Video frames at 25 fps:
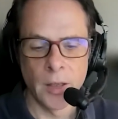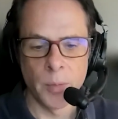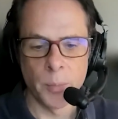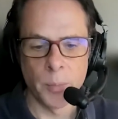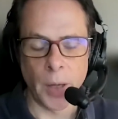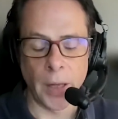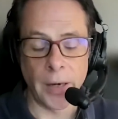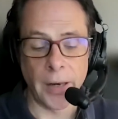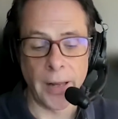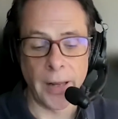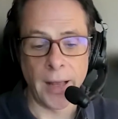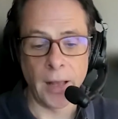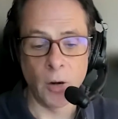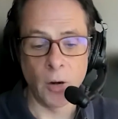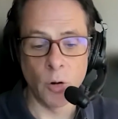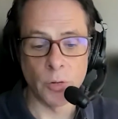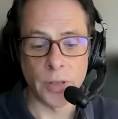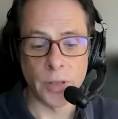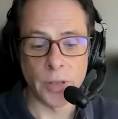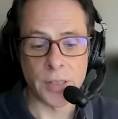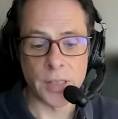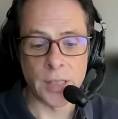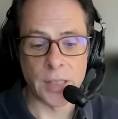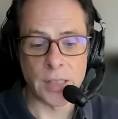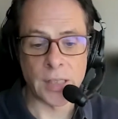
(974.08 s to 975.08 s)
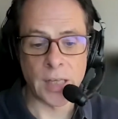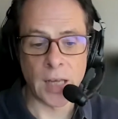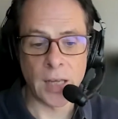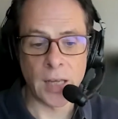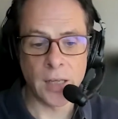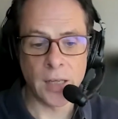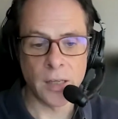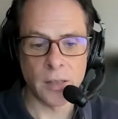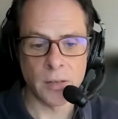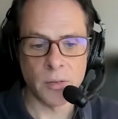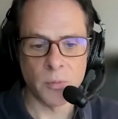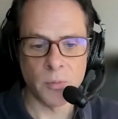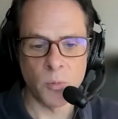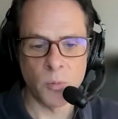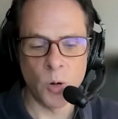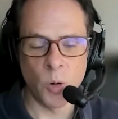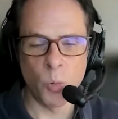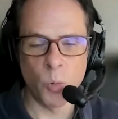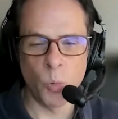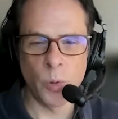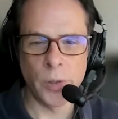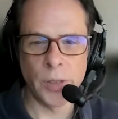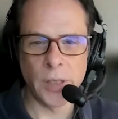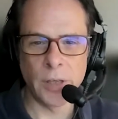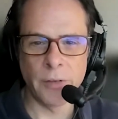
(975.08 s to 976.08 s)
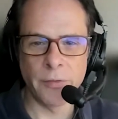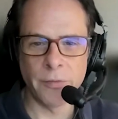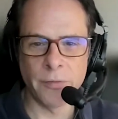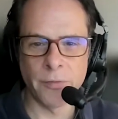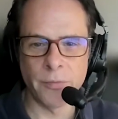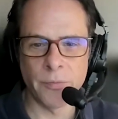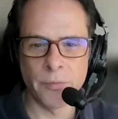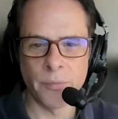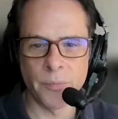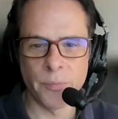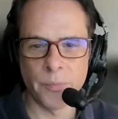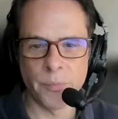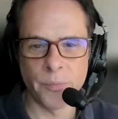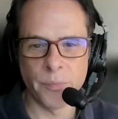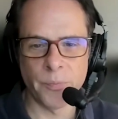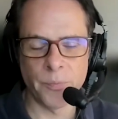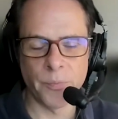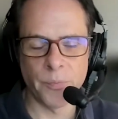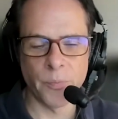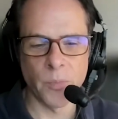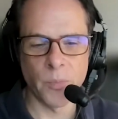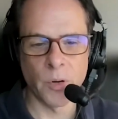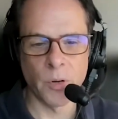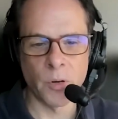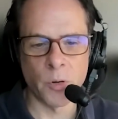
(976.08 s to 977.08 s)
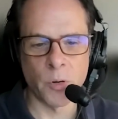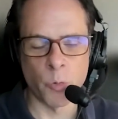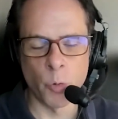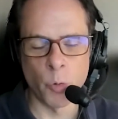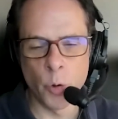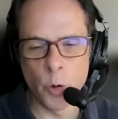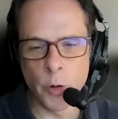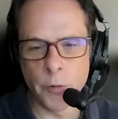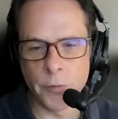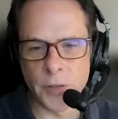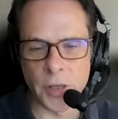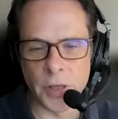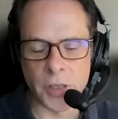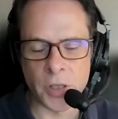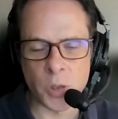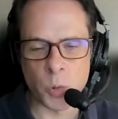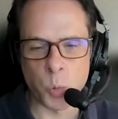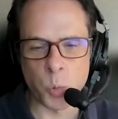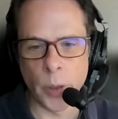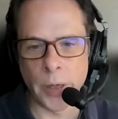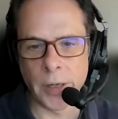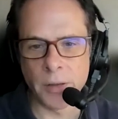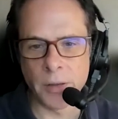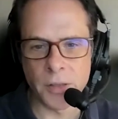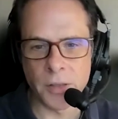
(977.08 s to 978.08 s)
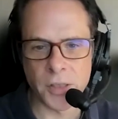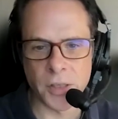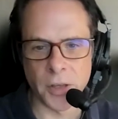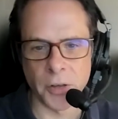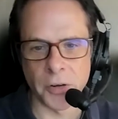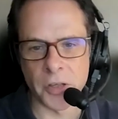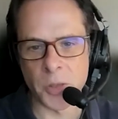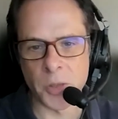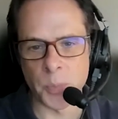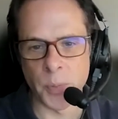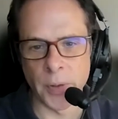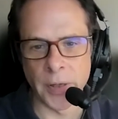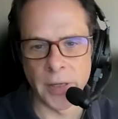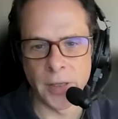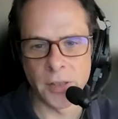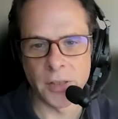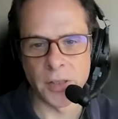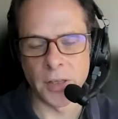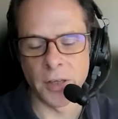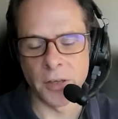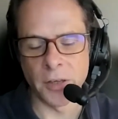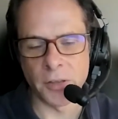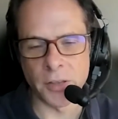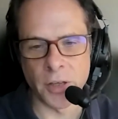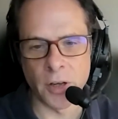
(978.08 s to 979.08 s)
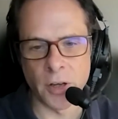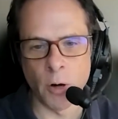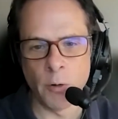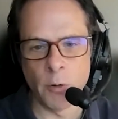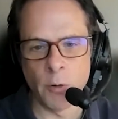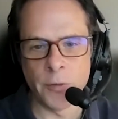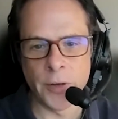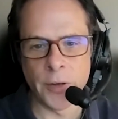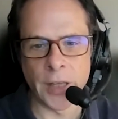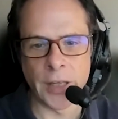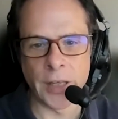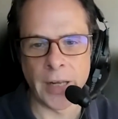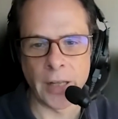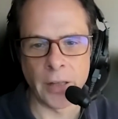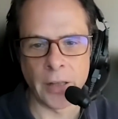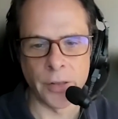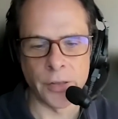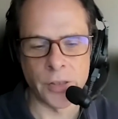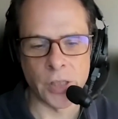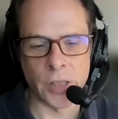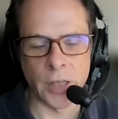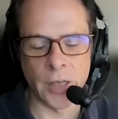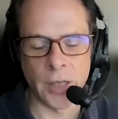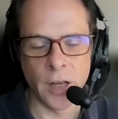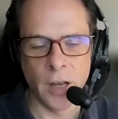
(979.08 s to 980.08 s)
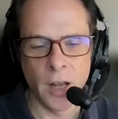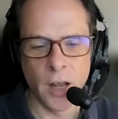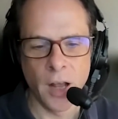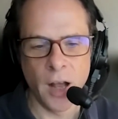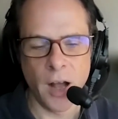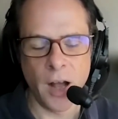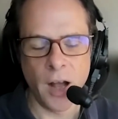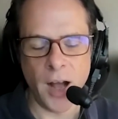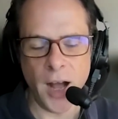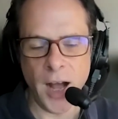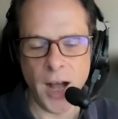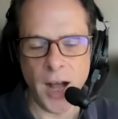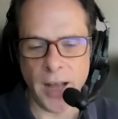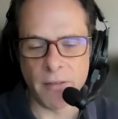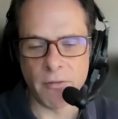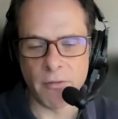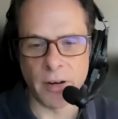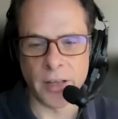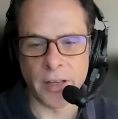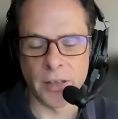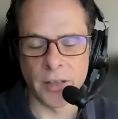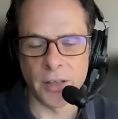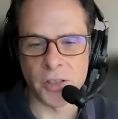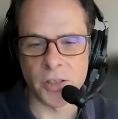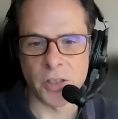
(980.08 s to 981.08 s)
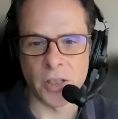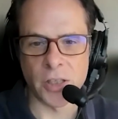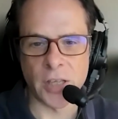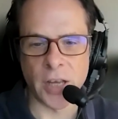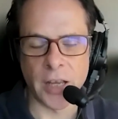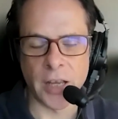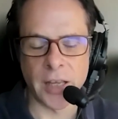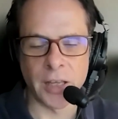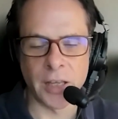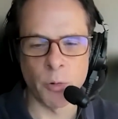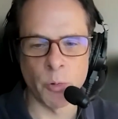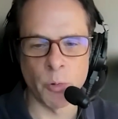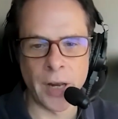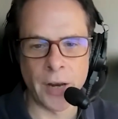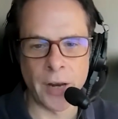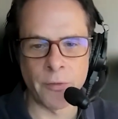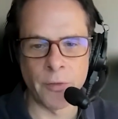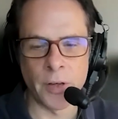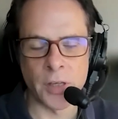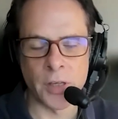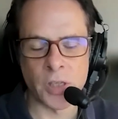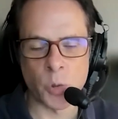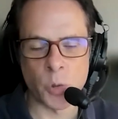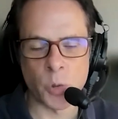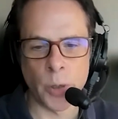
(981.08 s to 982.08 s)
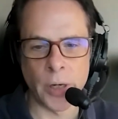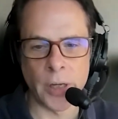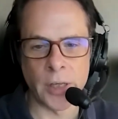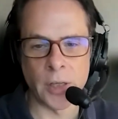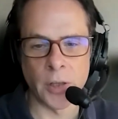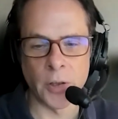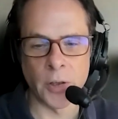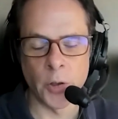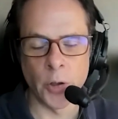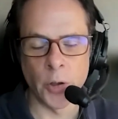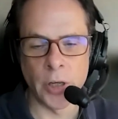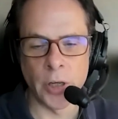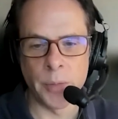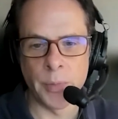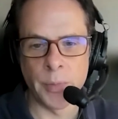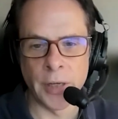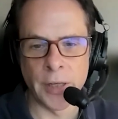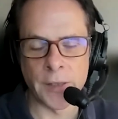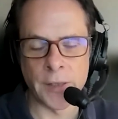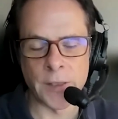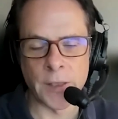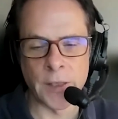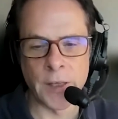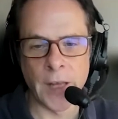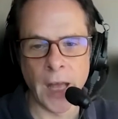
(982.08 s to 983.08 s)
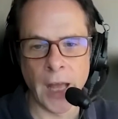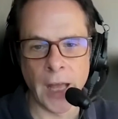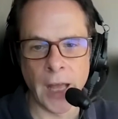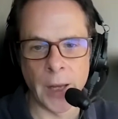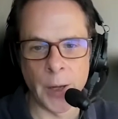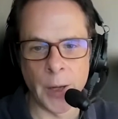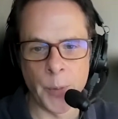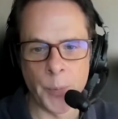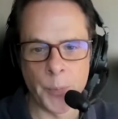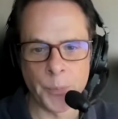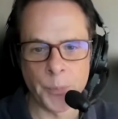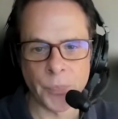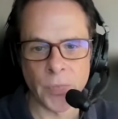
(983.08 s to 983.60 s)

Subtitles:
But how long does it take? Well, when you've grooved your swing, so to speak, to use a golfing analogy, I reckon it should take you on average 20 to 30 minutes a day.